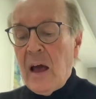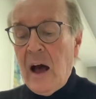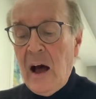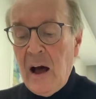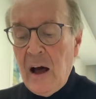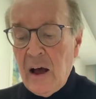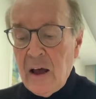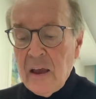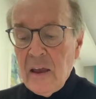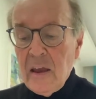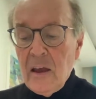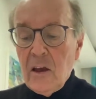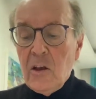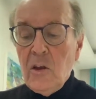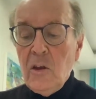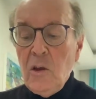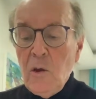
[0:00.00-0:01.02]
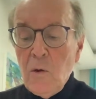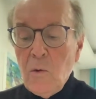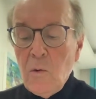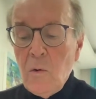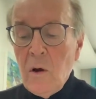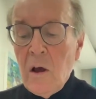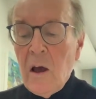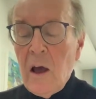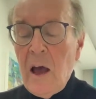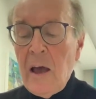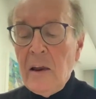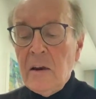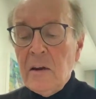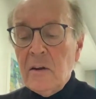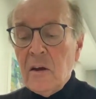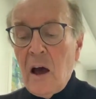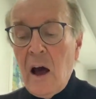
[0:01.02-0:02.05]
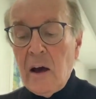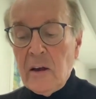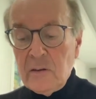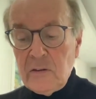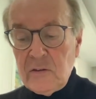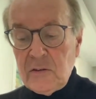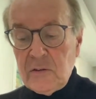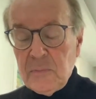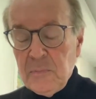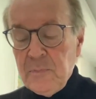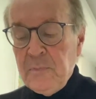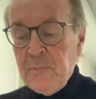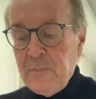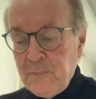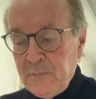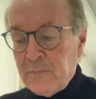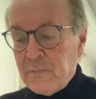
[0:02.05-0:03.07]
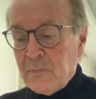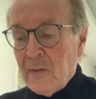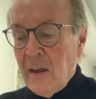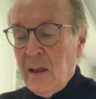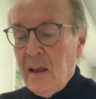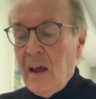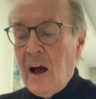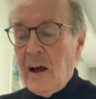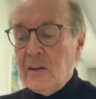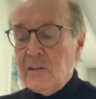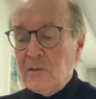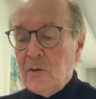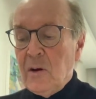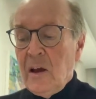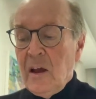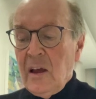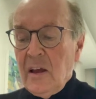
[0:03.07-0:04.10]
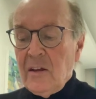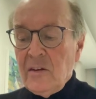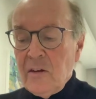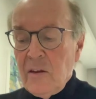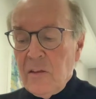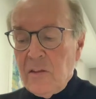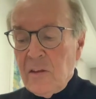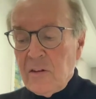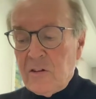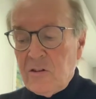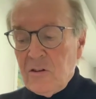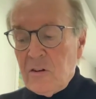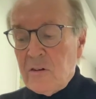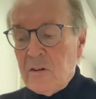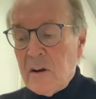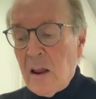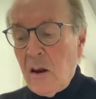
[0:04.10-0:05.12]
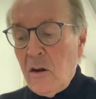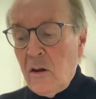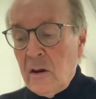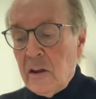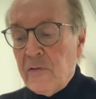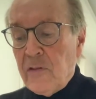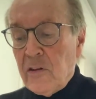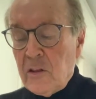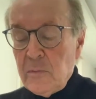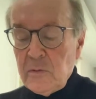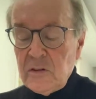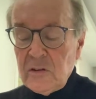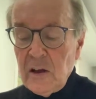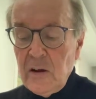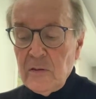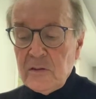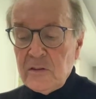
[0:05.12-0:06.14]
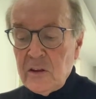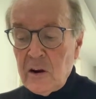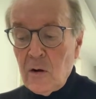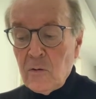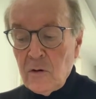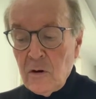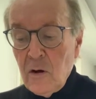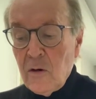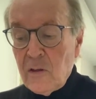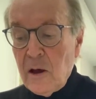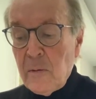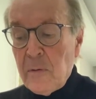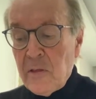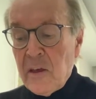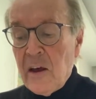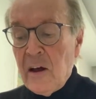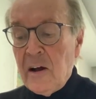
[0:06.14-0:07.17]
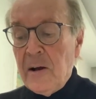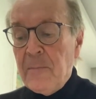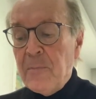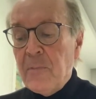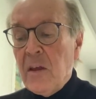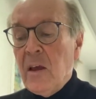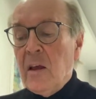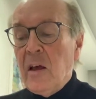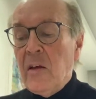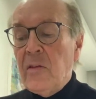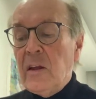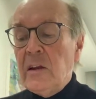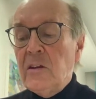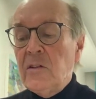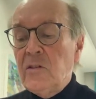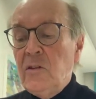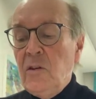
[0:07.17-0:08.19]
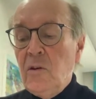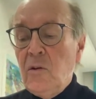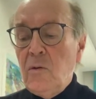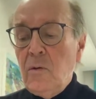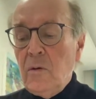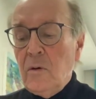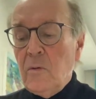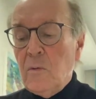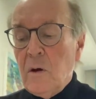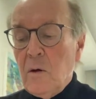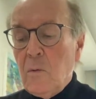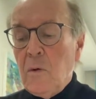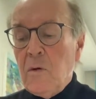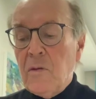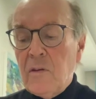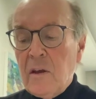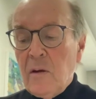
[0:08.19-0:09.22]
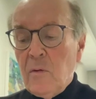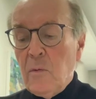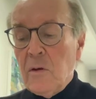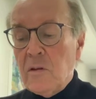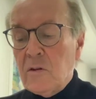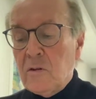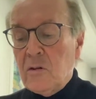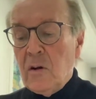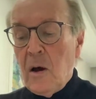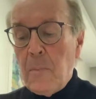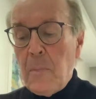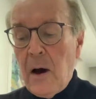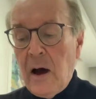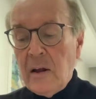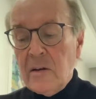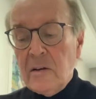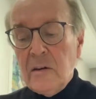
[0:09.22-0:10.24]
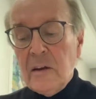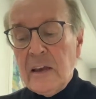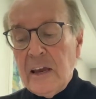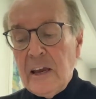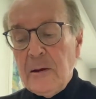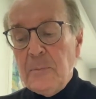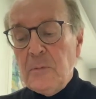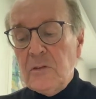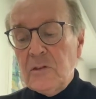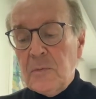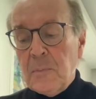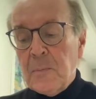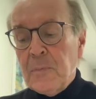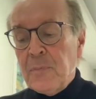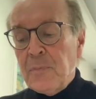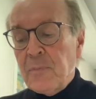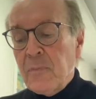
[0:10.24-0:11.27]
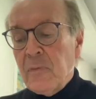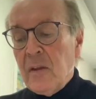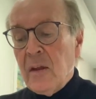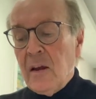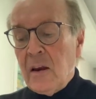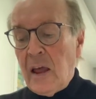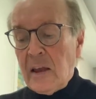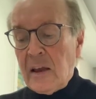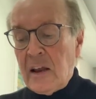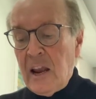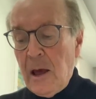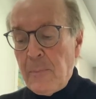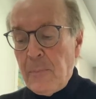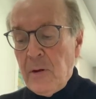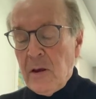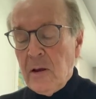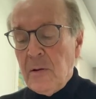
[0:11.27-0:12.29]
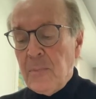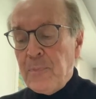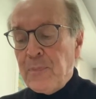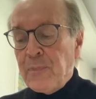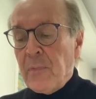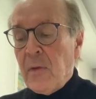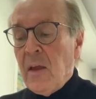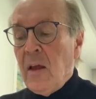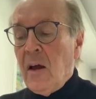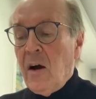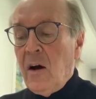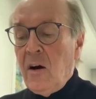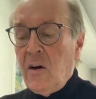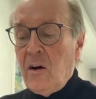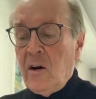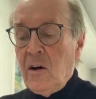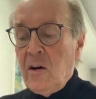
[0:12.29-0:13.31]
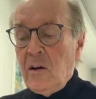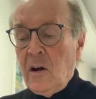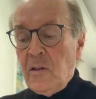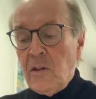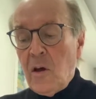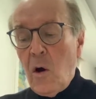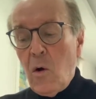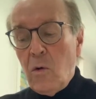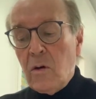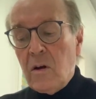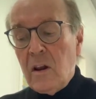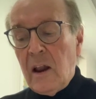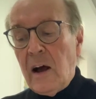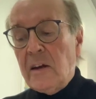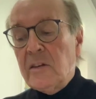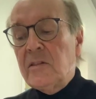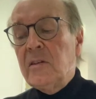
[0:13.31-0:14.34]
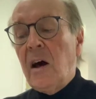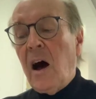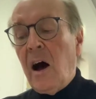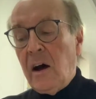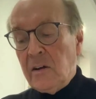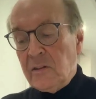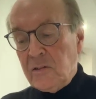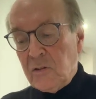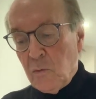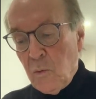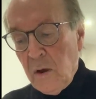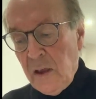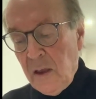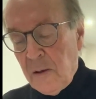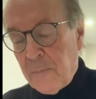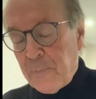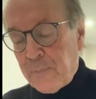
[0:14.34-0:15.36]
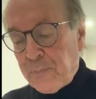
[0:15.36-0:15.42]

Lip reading: I, you, and us. Also, the children are learning for themselves. They don't know that, but they are. Then it's you with partner games, like clapping, and the whole class, us, we.